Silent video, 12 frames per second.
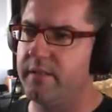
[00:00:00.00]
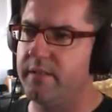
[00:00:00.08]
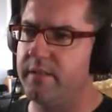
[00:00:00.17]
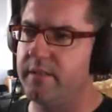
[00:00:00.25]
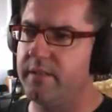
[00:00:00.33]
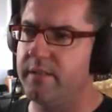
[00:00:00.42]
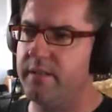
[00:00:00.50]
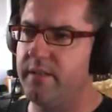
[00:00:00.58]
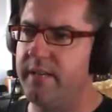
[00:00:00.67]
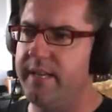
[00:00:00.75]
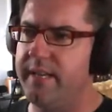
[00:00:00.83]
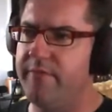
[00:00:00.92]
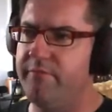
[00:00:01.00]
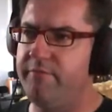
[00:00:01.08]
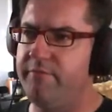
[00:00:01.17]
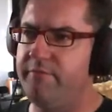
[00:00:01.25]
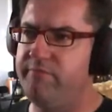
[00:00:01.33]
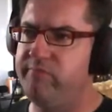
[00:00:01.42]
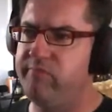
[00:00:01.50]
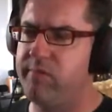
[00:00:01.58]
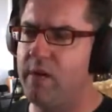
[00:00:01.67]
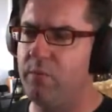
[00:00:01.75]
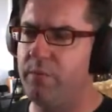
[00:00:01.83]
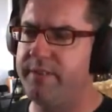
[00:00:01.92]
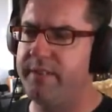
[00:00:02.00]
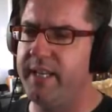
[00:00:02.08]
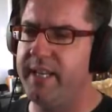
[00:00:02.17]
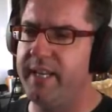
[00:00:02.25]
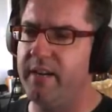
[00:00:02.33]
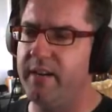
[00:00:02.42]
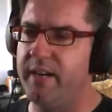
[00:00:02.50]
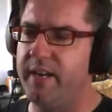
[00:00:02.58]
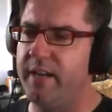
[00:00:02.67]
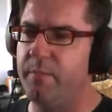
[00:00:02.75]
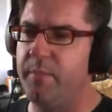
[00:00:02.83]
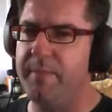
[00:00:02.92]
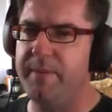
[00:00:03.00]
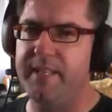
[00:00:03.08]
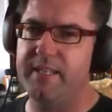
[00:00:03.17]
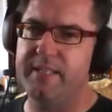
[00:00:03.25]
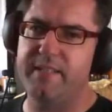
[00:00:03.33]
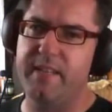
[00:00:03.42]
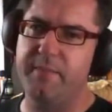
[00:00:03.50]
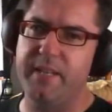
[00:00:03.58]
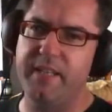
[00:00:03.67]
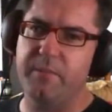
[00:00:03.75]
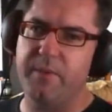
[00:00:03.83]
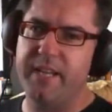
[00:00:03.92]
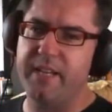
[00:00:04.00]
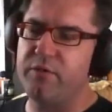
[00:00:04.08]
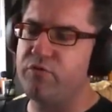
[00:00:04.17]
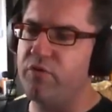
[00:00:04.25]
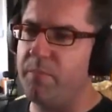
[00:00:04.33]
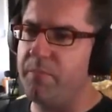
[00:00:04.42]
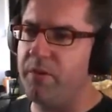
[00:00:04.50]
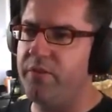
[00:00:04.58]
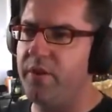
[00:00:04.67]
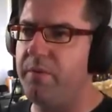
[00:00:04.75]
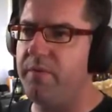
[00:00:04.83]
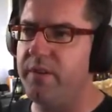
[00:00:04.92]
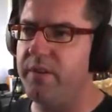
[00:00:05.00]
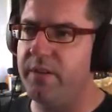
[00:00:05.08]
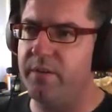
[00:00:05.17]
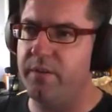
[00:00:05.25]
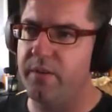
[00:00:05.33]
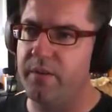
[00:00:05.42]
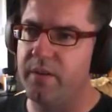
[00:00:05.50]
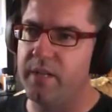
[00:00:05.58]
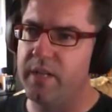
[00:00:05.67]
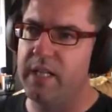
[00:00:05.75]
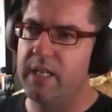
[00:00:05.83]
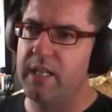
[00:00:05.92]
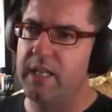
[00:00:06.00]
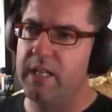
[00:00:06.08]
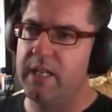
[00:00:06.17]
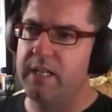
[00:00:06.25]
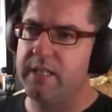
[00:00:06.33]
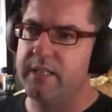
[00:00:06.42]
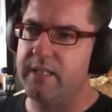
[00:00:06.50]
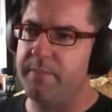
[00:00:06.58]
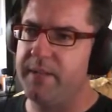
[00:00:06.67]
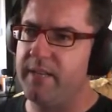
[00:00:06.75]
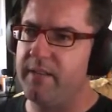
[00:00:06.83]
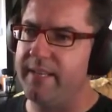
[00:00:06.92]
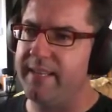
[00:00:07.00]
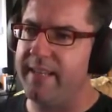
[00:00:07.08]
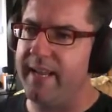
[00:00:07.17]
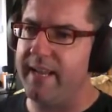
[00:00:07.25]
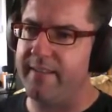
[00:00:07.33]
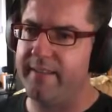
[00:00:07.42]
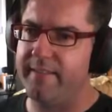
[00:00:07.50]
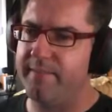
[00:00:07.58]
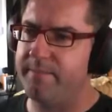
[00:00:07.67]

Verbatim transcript: Because I was thinking, I don't know, maybe there's something that we can drop on top of it or something like that.